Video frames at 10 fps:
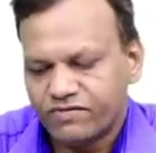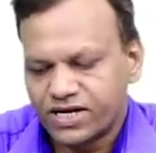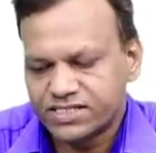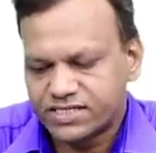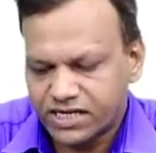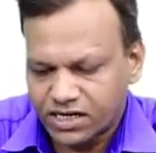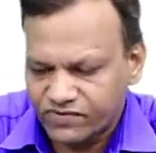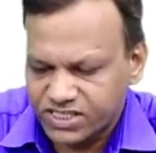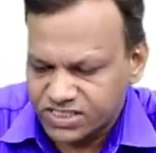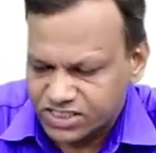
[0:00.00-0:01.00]
Whereas
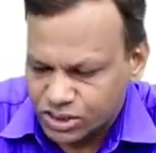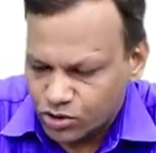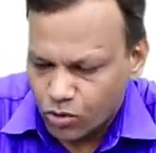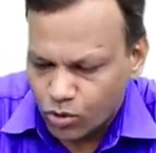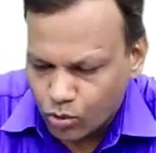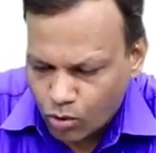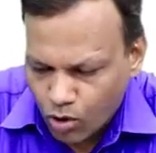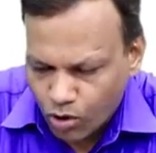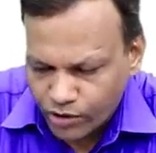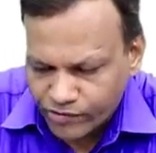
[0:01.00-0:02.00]
drug with zero
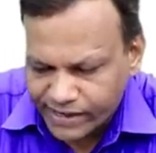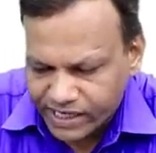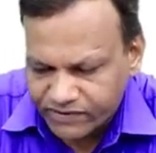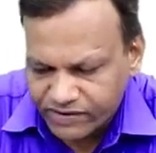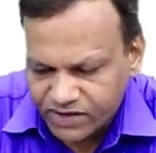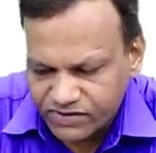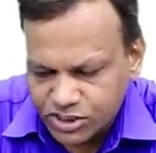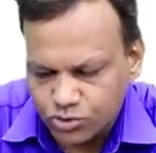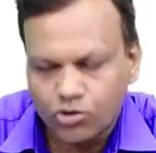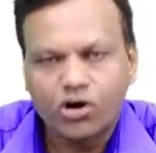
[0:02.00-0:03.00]
glucocorticoid activity,
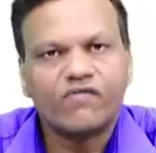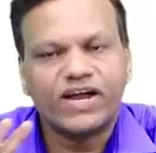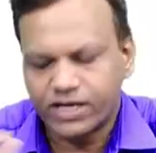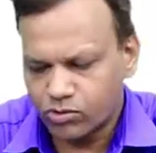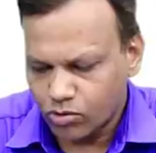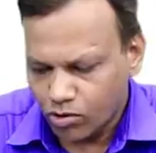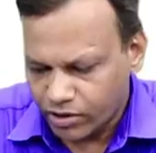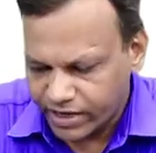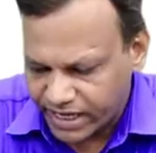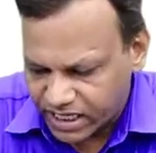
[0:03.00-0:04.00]
which do not have any
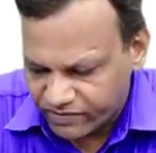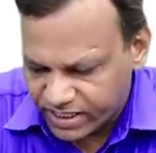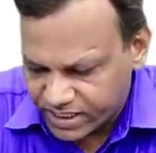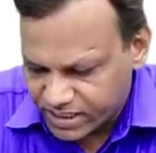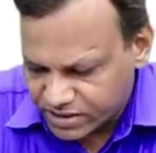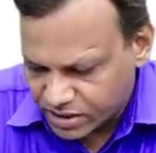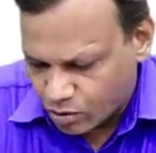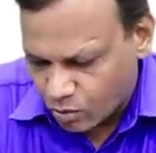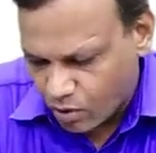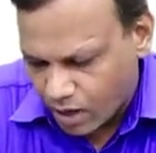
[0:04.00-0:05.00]
glucocorticoid activity, is
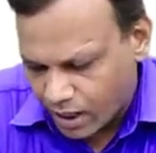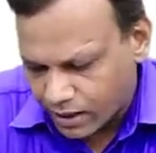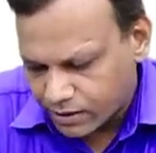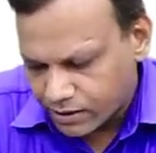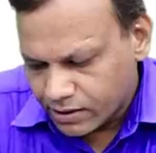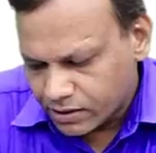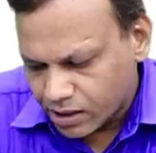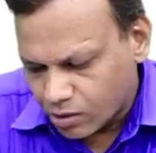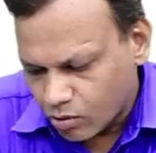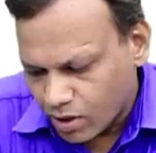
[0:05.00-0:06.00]
DOCA.
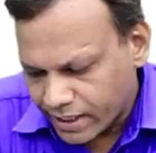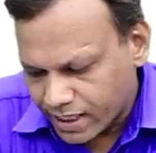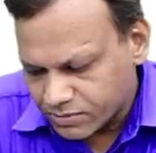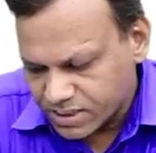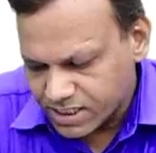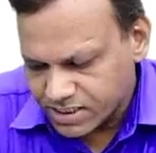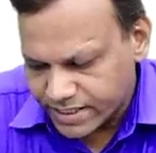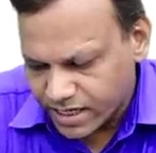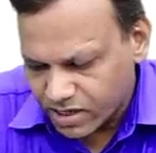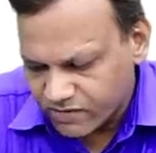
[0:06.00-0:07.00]
The DOCA name says
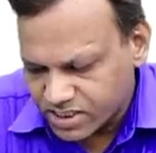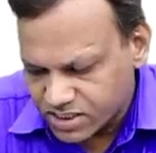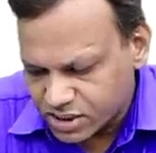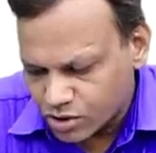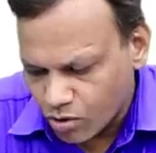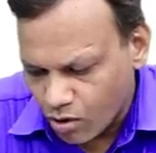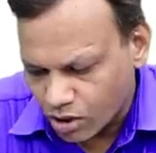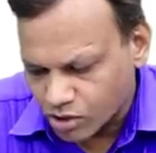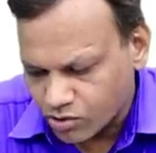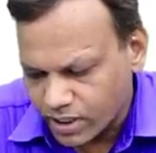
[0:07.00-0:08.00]
drug with zero
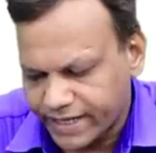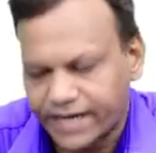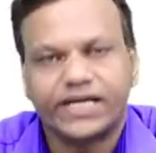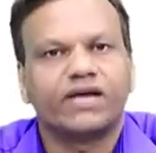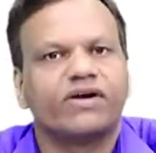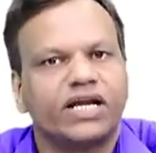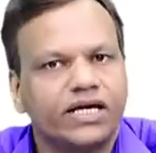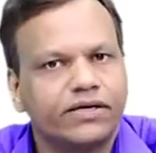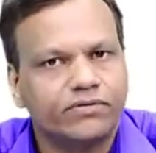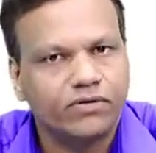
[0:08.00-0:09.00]
cortisone like
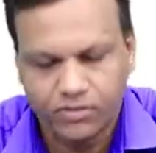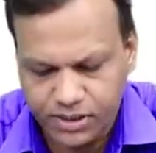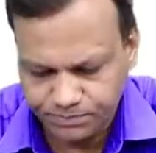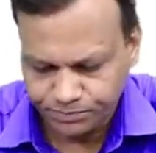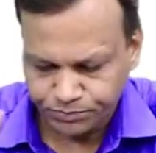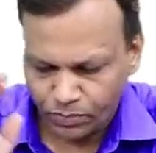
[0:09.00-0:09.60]
activity. Okay.